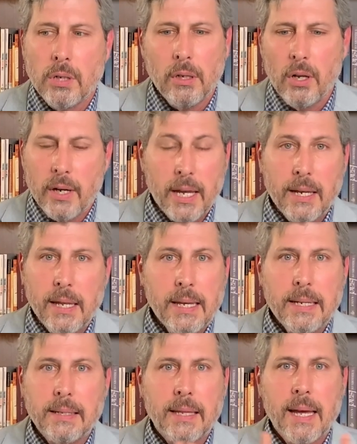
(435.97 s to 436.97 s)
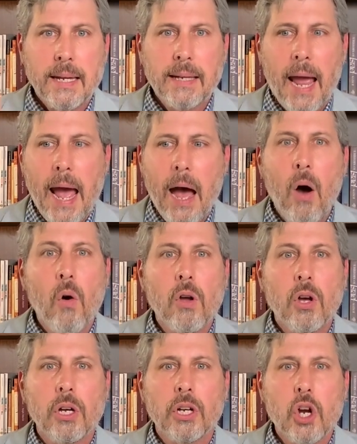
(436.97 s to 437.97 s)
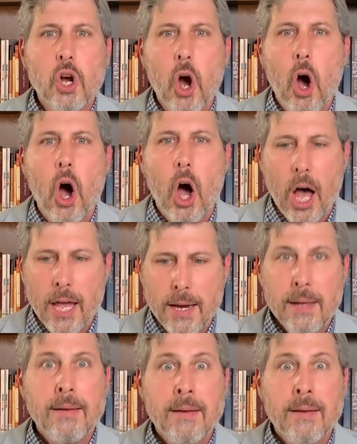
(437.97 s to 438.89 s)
to look into these things. How could God,